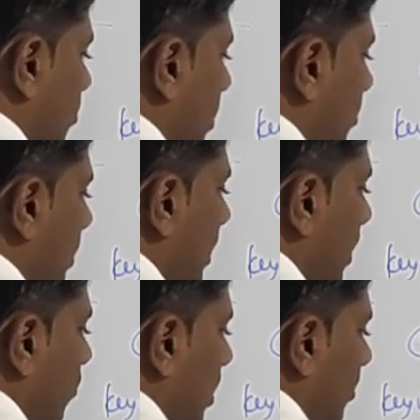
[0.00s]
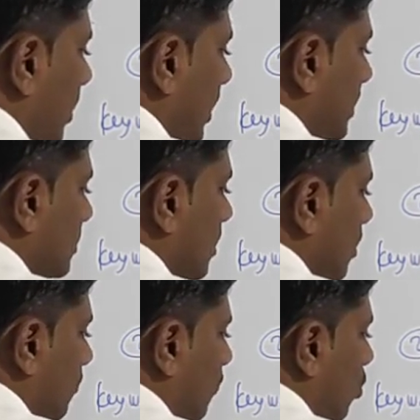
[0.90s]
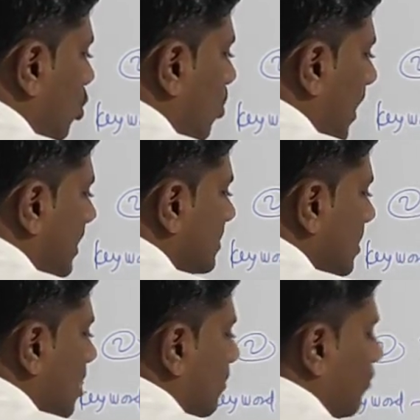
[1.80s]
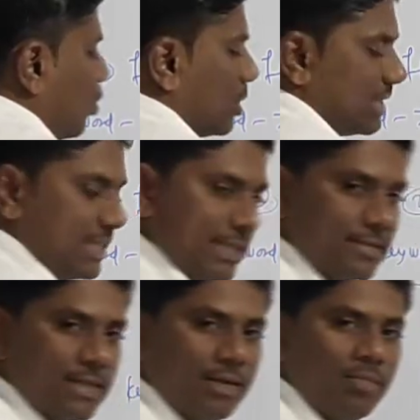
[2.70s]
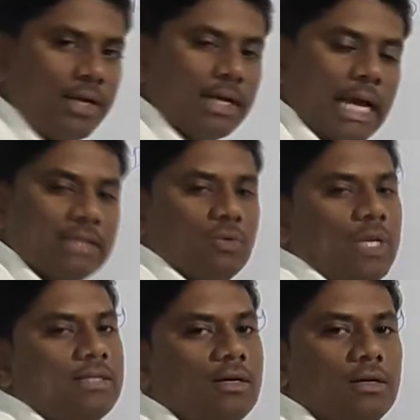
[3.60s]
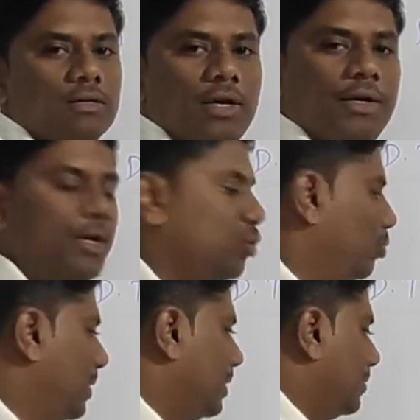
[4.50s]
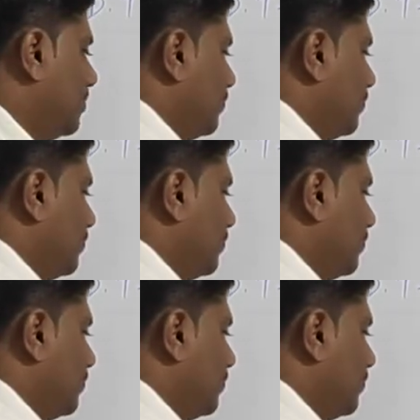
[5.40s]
Memory requirement is 4 bytes for 16-bit as well as 32-bit.